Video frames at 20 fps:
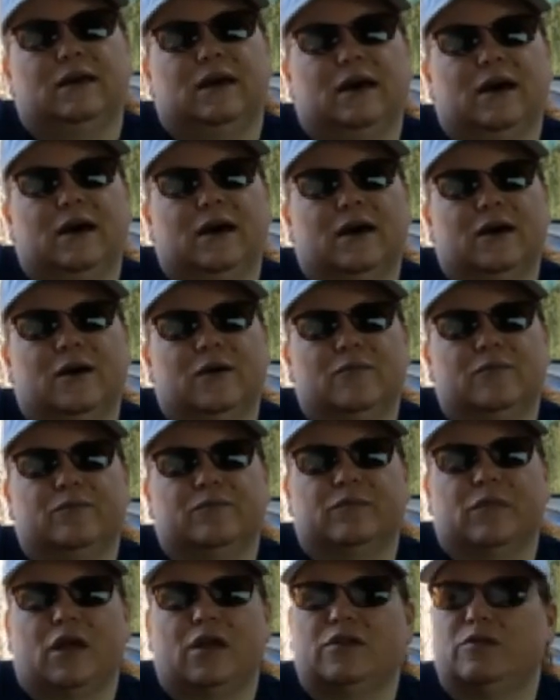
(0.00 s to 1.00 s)
I
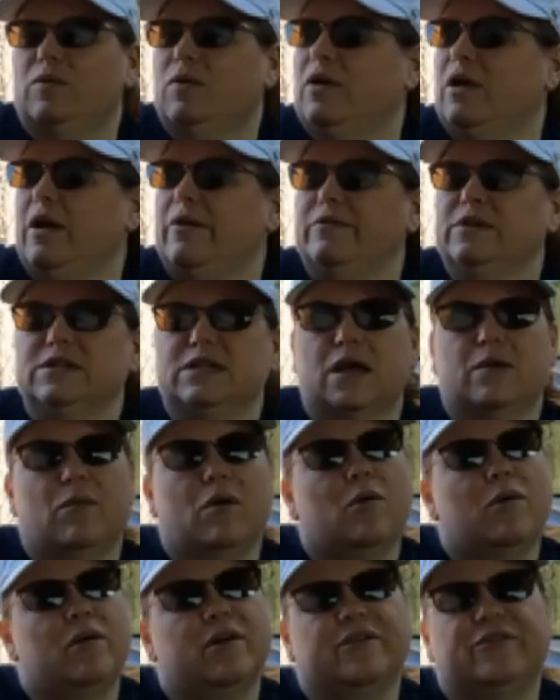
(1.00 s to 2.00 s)
swear every time
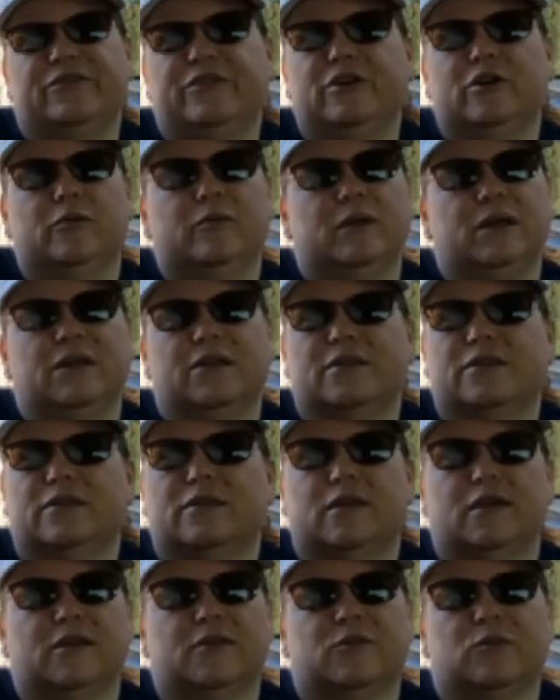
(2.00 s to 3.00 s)
I want to film,
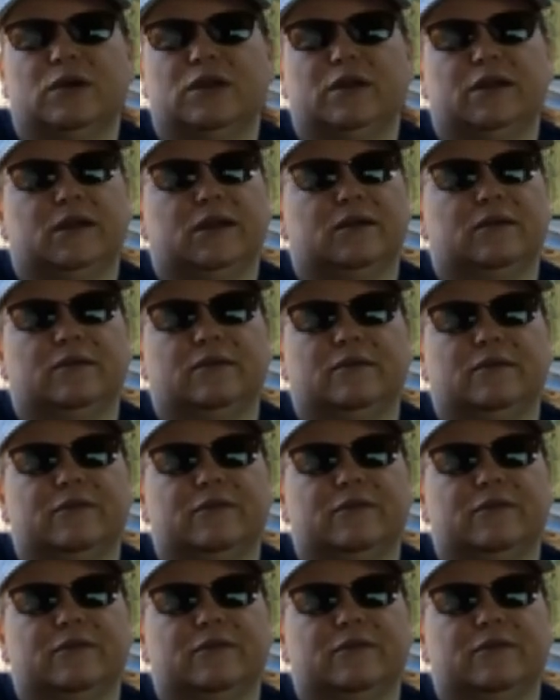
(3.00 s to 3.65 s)
it's windy.